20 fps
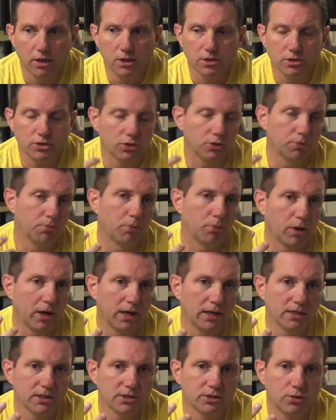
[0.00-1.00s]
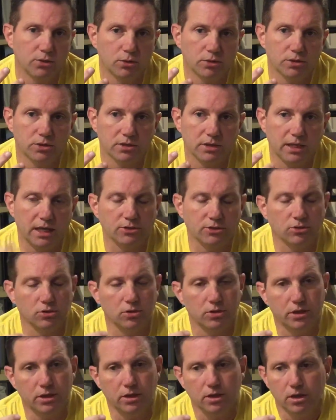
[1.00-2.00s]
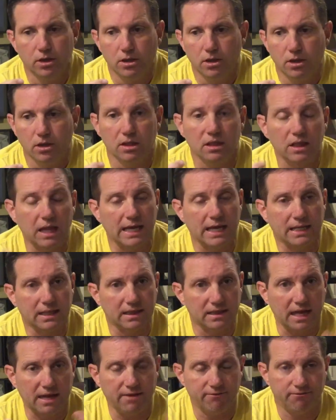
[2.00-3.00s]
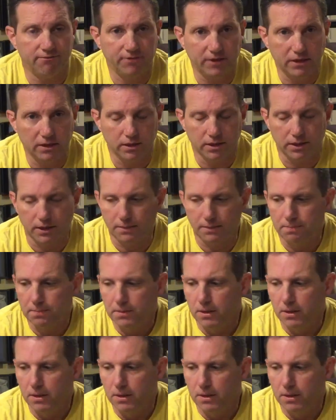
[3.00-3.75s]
So the brain is going to naturally like that feeling.